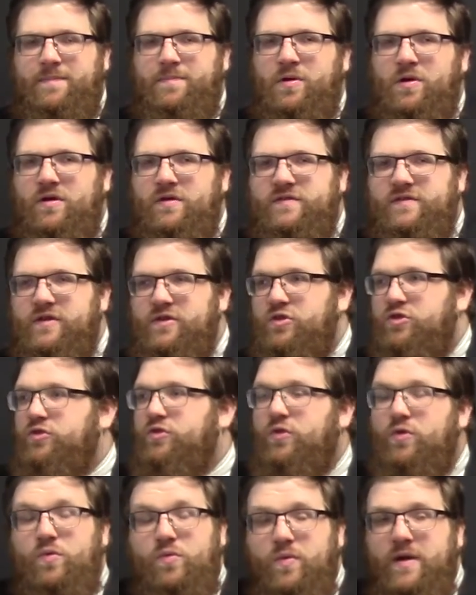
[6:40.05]
person
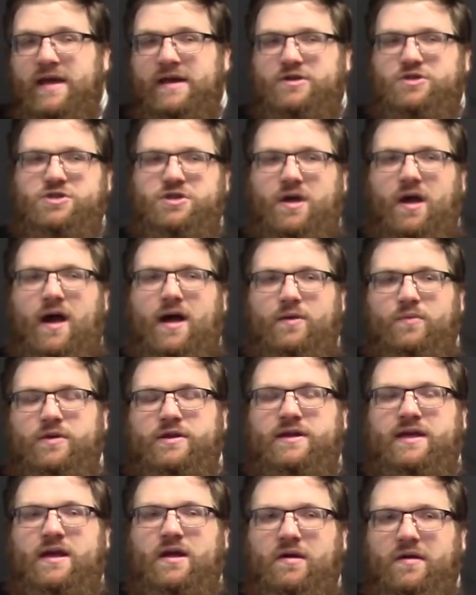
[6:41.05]
through which God
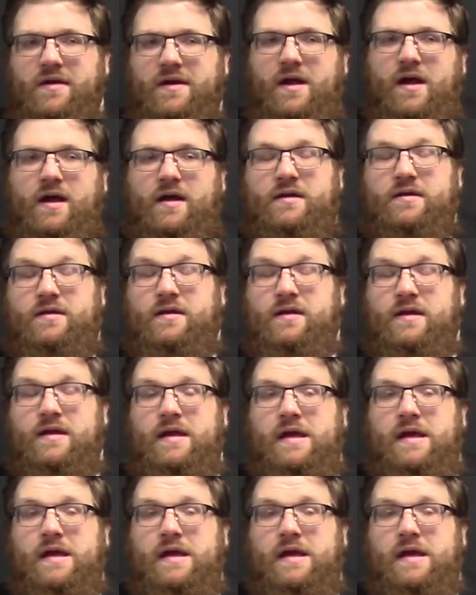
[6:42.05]
would carry on